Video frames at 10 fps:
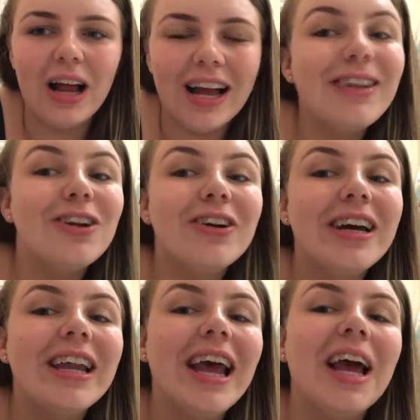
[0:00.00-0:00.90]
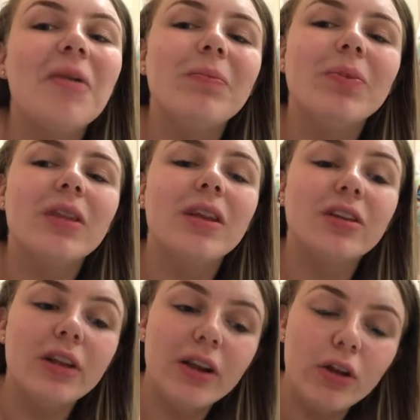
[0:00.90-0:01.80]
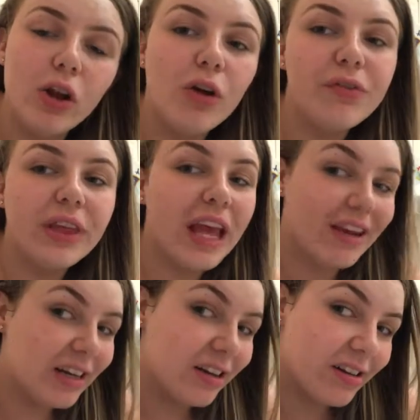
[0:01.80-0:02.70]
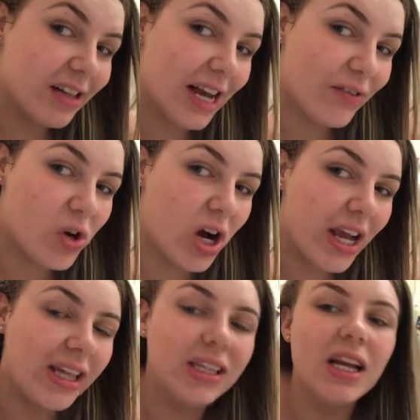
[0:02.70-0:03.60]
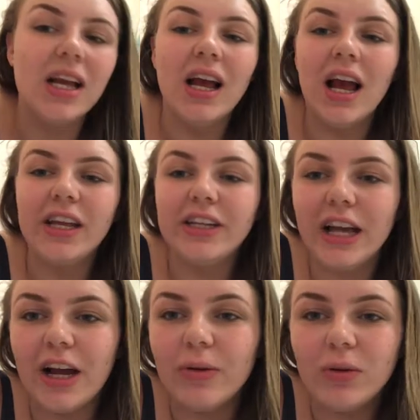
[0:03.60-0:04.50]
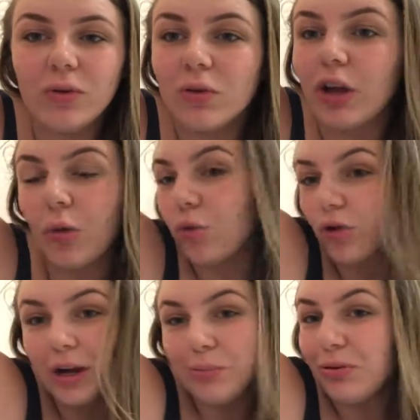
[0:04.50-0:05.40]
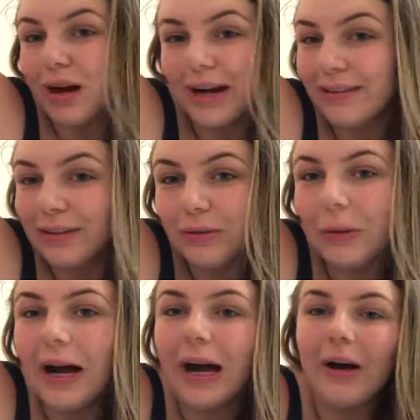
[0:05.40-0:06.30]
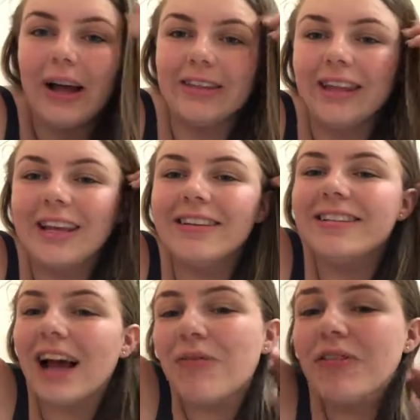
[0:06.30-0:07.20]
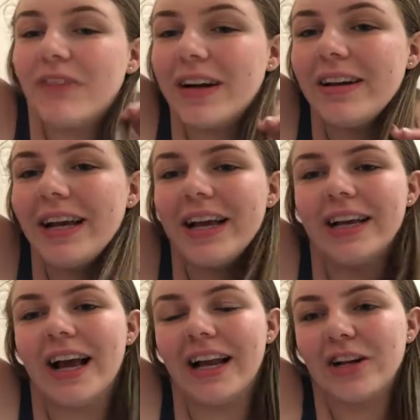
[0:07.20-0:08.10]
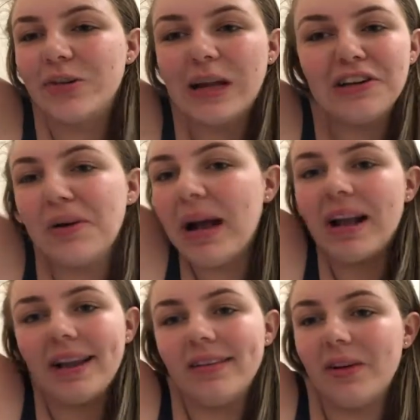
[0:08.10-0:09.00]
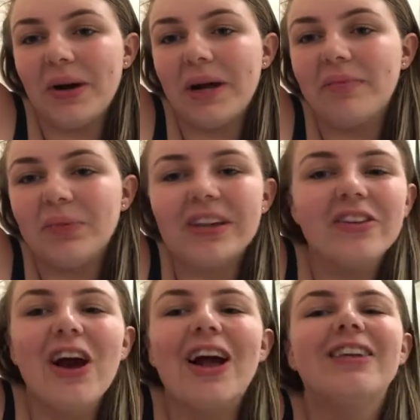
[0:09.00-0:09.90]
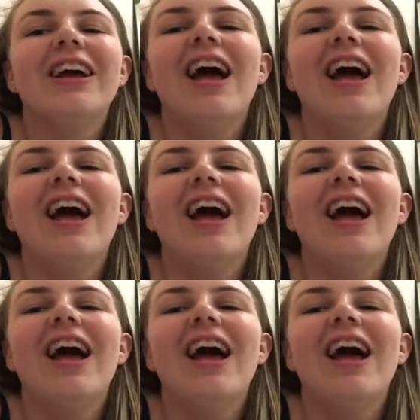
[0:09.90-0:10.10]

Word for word: had a look at it, love the earrings that I've got in, you know, it was it was great price as well, and the staff were friendly, and I just went, do it, let's do it, let's go.